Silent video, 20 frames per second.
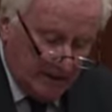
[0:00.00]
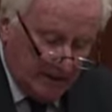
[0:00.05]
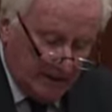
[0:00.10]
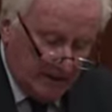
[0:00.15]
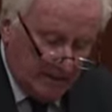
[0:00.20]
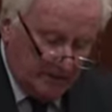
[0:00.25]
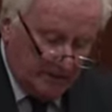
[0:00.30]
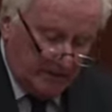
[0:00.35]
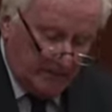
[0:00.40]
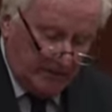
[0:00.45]

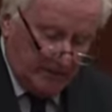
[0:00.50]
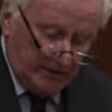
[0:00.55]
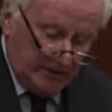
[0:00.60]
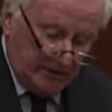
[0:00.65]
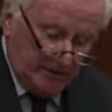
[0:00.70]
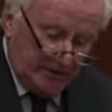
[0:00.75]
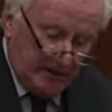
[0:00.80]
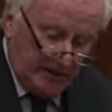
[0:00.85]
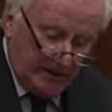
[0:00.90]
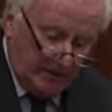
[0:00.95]
that before
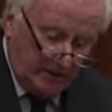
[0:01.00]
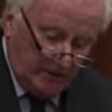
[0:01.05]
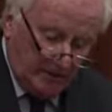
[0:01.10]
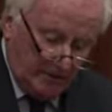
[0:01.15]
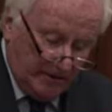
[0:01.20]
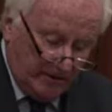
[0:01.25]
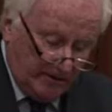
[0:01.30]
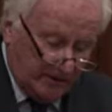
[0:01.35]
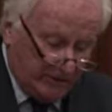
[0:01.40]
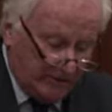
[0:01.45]
deciding
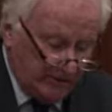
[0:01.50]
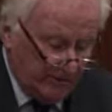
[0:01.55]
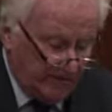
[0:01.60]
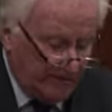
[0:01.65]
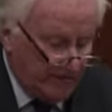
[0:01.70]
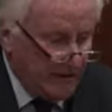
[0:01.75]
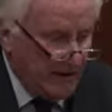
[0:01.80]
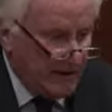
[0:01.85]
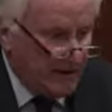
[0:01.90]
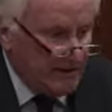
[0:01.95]
whether to
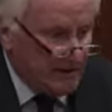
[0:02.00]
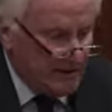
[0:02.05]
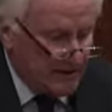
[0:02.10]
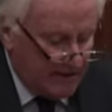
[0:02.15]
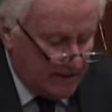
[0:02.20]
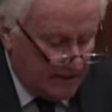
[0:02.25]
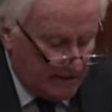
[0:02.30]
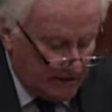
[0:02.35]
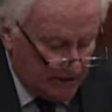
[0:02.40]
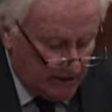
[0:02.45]
refer a
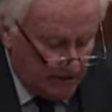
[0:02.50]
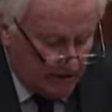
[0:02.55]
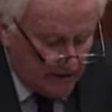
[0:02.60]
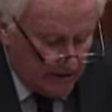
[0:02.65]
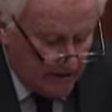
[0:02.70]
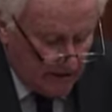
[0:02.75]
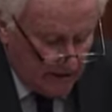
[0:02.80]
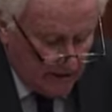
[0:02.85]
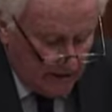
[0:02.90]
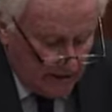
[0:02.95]
sentence
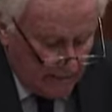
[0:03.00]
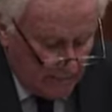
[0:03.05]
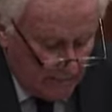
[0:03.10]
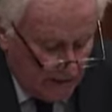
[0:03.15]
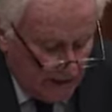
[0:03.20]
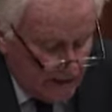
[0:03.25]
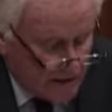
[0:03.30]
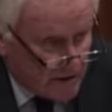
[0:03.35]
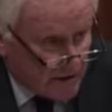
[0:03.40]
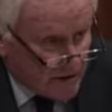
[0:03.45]

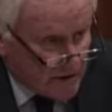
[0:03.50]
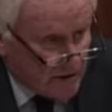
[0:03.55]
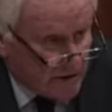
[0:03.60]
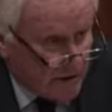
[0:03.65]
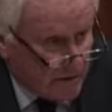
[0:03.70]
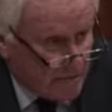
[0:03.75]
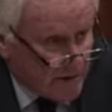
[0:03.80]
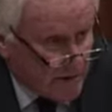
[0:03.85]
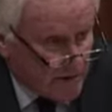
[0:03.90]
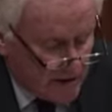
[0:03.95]
passed on
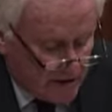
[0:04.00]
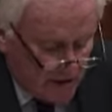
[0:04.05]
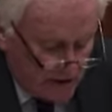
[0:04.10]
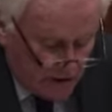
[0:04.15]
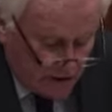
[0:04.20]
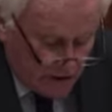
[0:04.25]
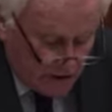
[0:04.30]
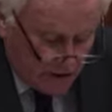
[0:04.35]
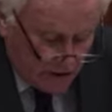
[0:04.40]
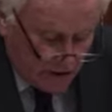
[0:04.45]
someone
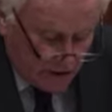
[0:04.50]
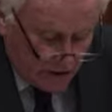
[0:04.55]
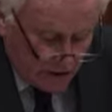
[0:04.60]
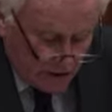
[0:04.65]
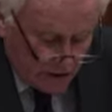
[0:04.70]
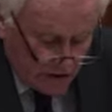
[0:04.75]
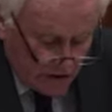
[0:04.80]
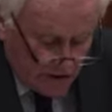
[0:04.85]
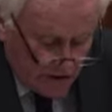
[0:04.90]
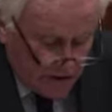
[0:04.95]
such as the
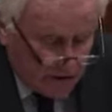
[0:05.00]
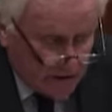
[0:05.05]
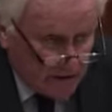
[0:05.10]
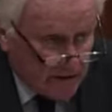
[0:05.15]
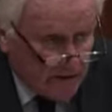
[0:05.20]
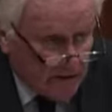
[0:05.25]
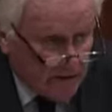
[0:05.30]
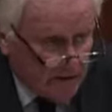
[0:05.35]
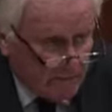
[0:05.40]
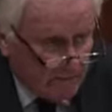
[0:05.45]
Stewarts
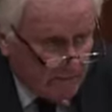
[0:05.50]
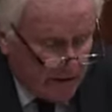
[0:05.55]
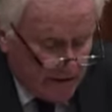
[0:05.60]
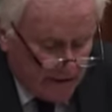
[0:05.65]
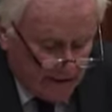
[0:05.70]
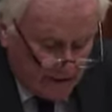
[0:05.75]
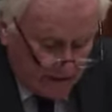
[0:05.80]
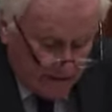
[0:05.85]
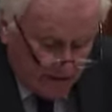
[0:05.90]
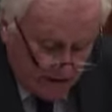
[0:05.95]

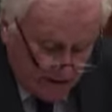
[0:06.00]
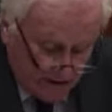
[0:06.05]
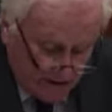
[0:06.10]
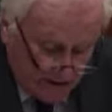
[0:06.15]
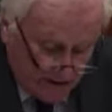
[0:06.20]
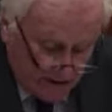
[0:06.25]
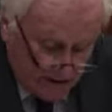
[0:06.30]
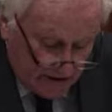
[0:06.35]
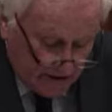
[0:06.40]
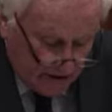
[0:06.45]
back to the
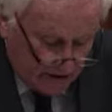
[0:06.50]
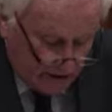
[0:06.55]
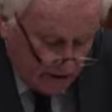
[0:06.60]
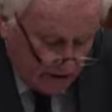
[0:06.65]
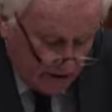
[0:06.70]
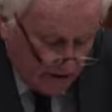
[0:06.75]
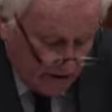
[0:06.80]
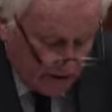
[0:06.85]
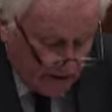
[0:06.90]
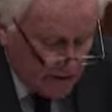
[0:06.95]
sentencing
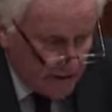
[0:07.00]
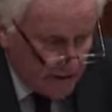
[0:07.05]
court,